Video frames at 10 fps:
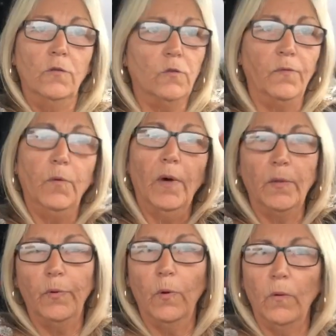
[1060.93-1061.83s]
So if you want
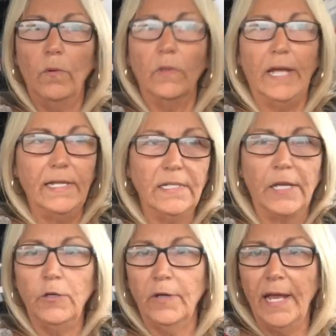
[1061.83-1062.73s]
to put lights
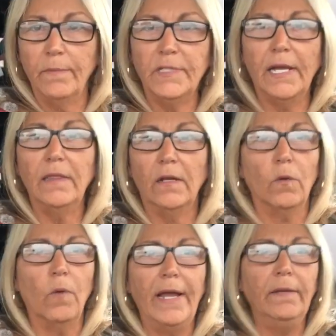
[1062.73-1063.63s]
on your campsite that are
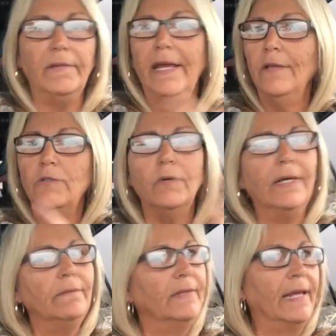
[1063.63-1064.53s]
white, you can't do
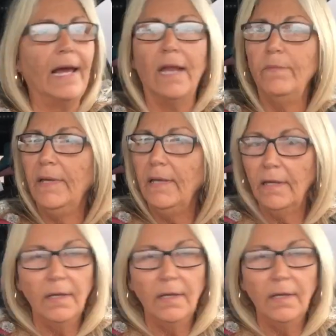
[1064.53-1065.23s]
it. They got to be